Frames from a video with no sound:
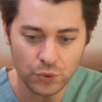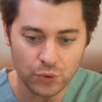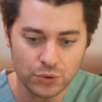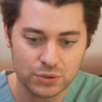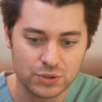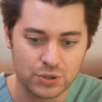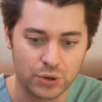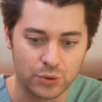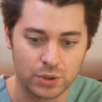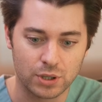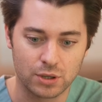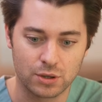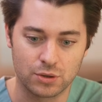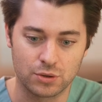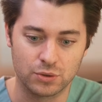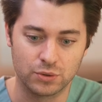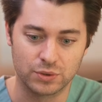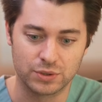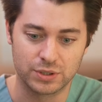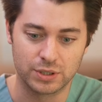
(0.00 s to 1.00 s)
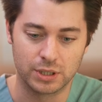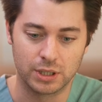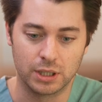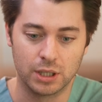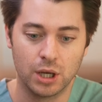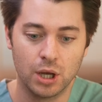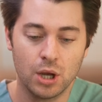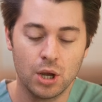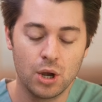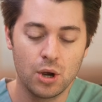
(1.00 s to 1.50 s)
So here you'll
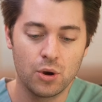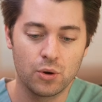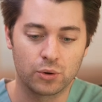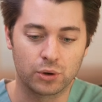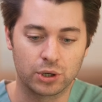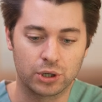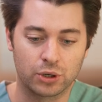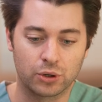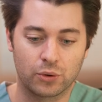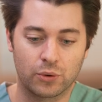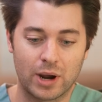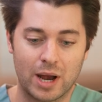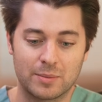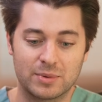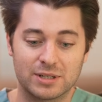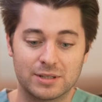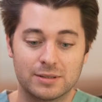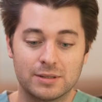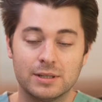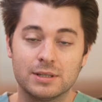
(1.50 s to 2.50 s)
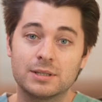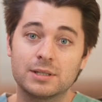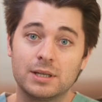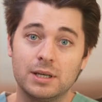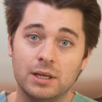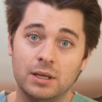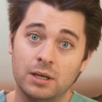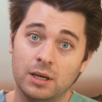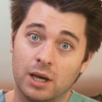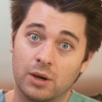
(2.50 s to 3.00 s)
see we're going to grab a
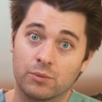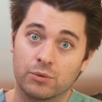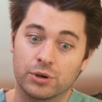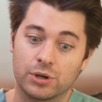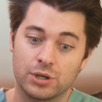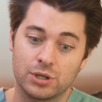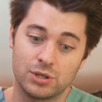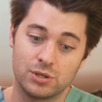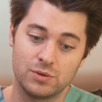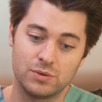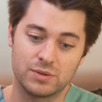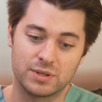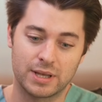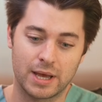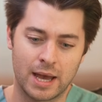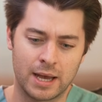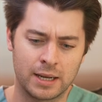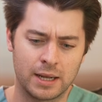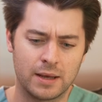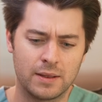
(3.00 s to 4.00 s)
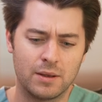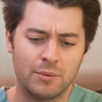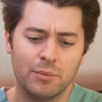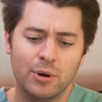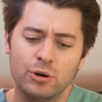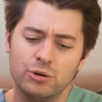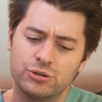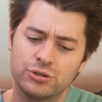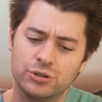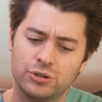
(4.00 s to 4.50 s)
Sinski and we're going to use that. And the
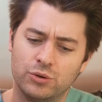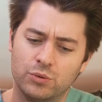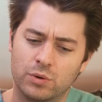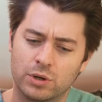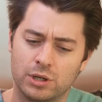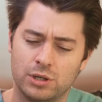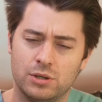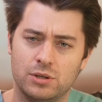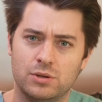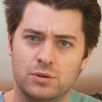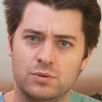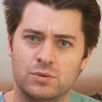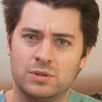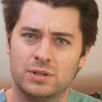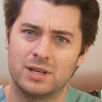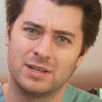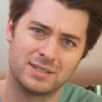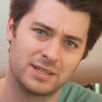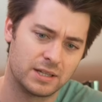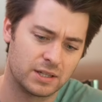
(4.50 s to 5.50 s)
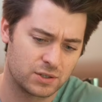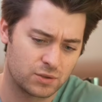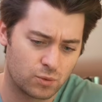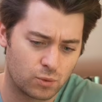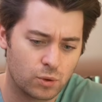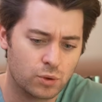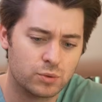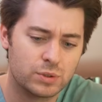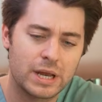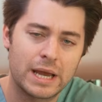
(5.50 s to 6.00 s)
motion you want to use is this
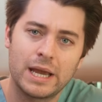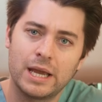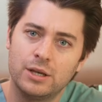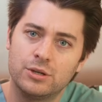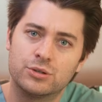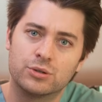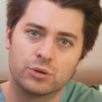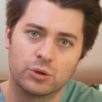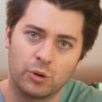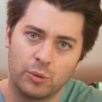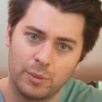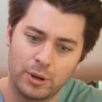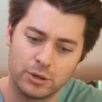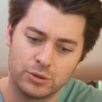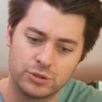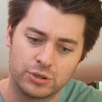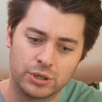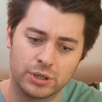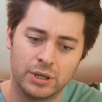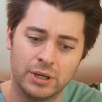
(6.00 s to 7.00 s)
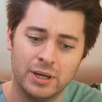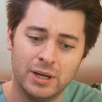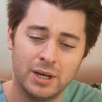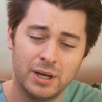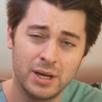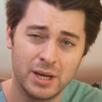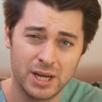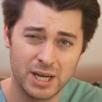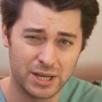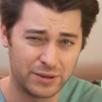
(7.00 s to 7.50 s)
rotational motion.
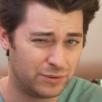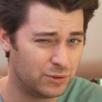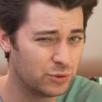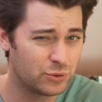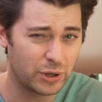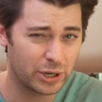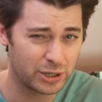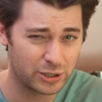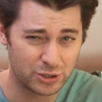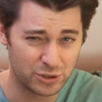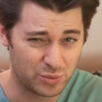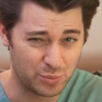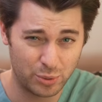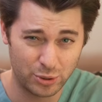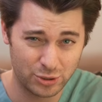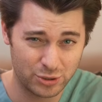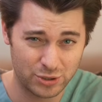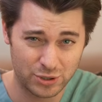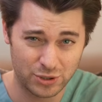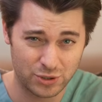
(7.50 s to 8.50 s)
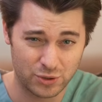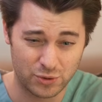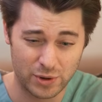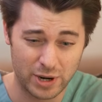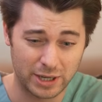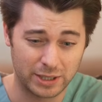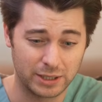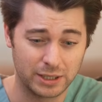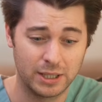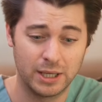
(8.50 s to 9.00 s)
If you try to just push this
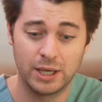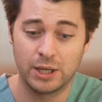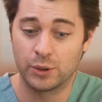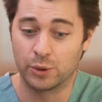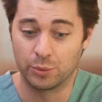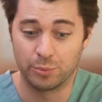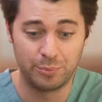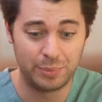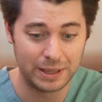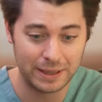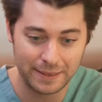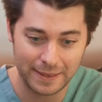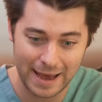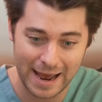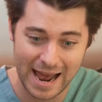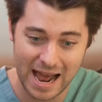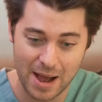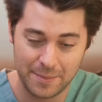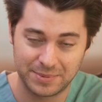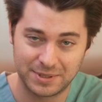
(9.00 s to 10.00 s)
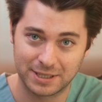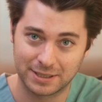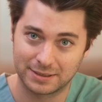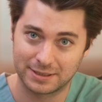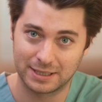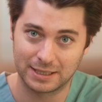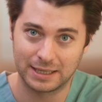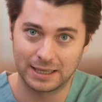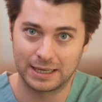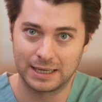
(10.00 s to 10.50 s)
directly in or bend the haptic
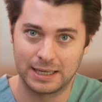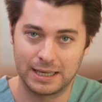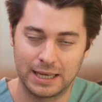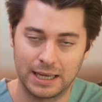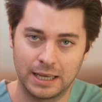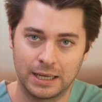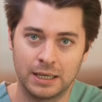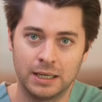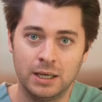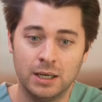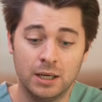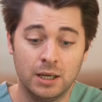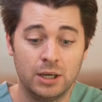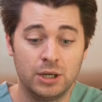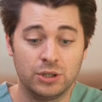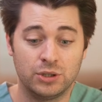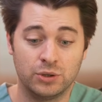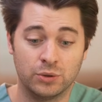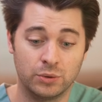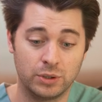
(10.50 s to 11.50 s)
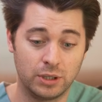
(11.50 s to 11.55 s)
to get it in, you'll